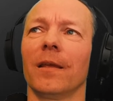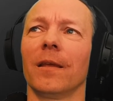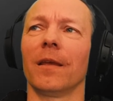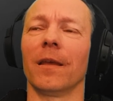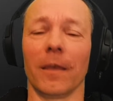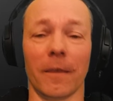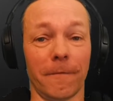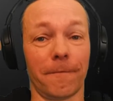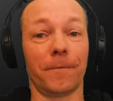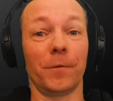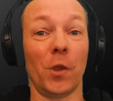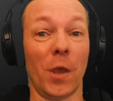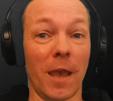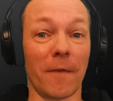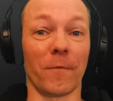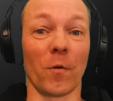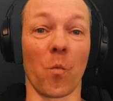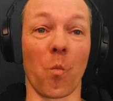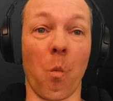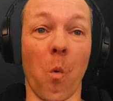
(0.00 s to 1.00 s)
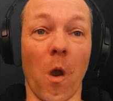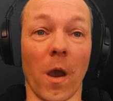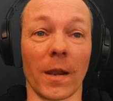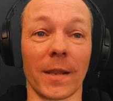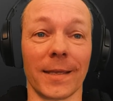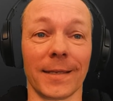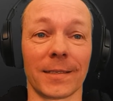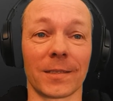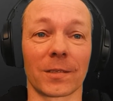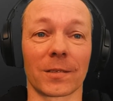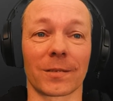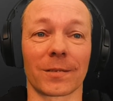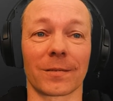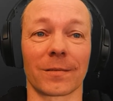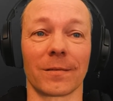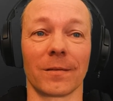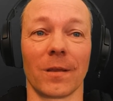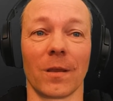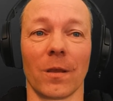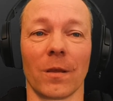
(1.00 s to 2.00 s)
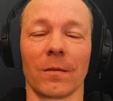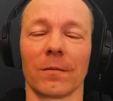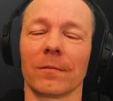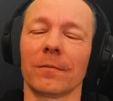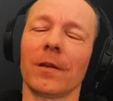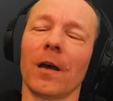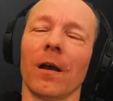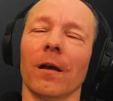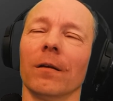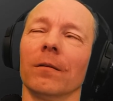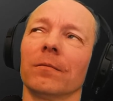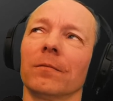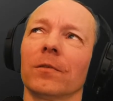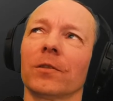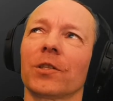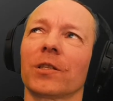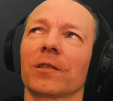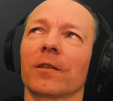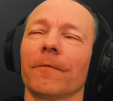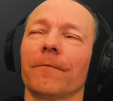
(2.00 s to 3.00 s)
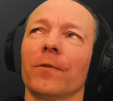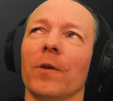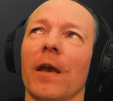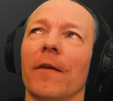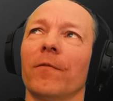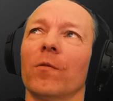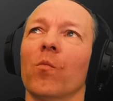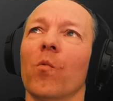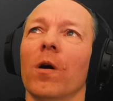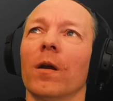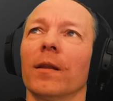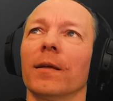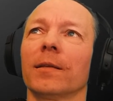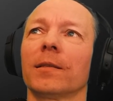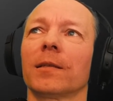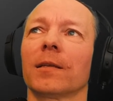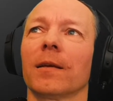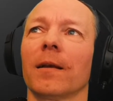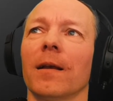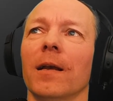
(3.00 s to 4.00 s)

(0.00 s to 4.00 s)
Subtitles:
if you have a wallet, no, not just if you have a wallet,